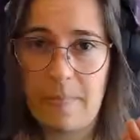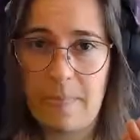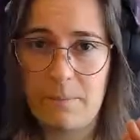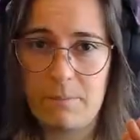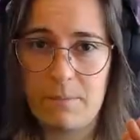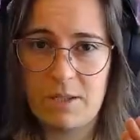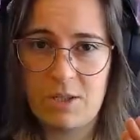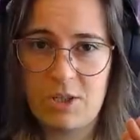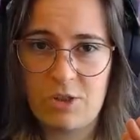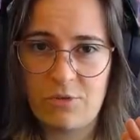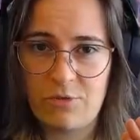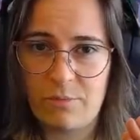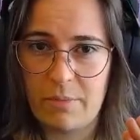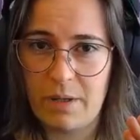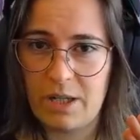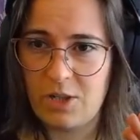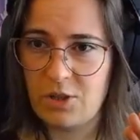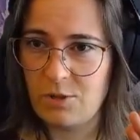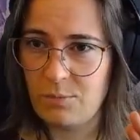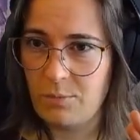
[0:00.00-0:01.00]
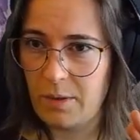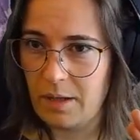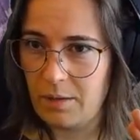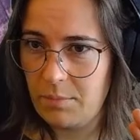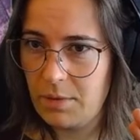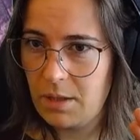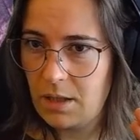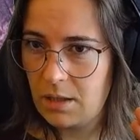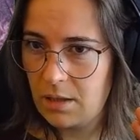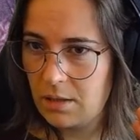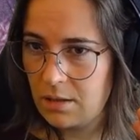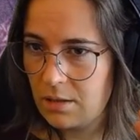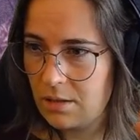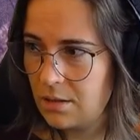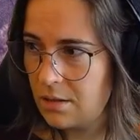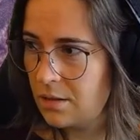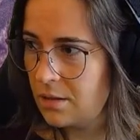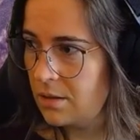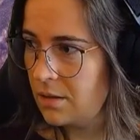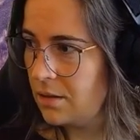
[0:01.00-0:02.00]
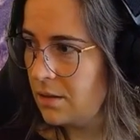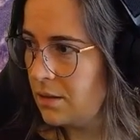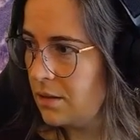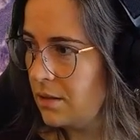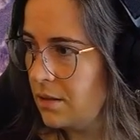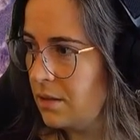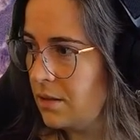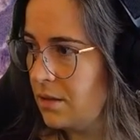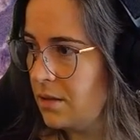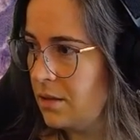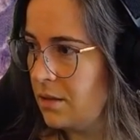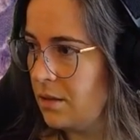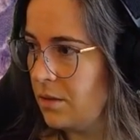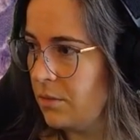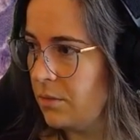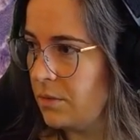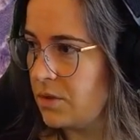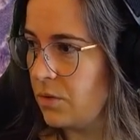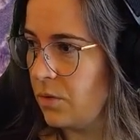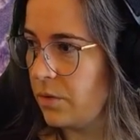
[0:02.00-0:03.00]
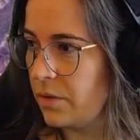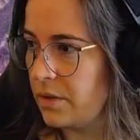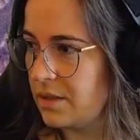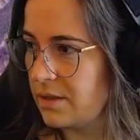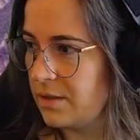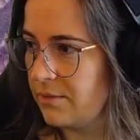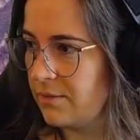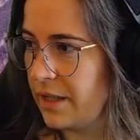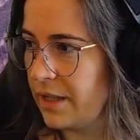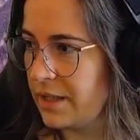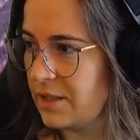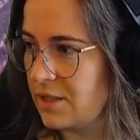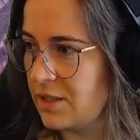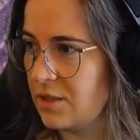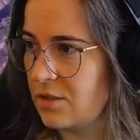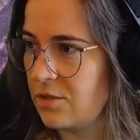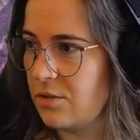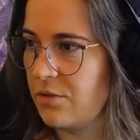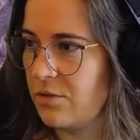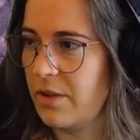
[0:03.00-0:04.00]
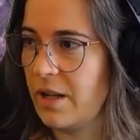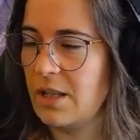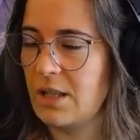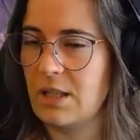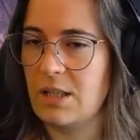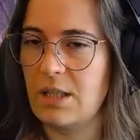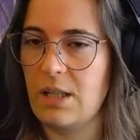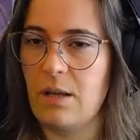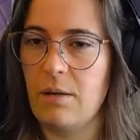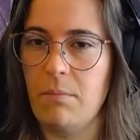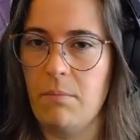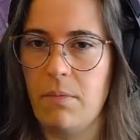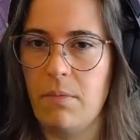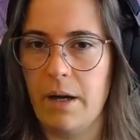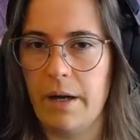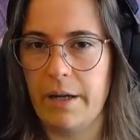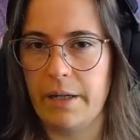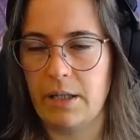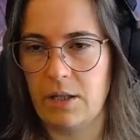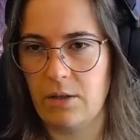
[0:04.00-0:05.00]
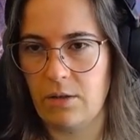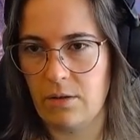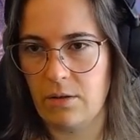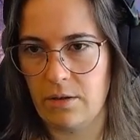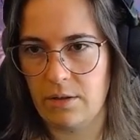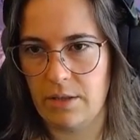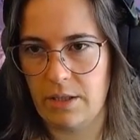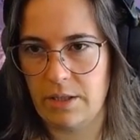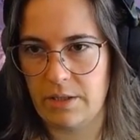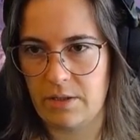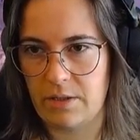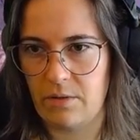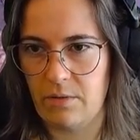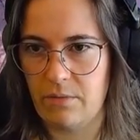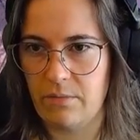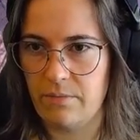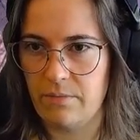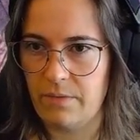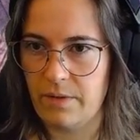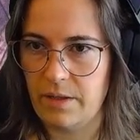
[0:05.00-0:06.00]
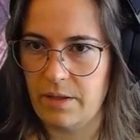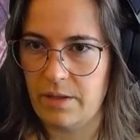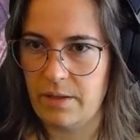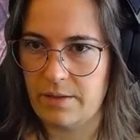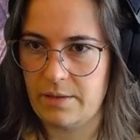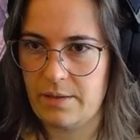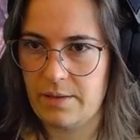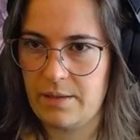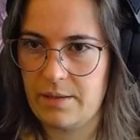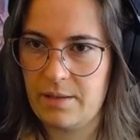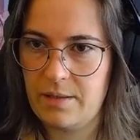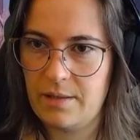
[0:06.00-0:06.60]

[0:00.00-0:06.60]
mischief managed maybe? It was August of last year, so around a year. My god, that's gone fast.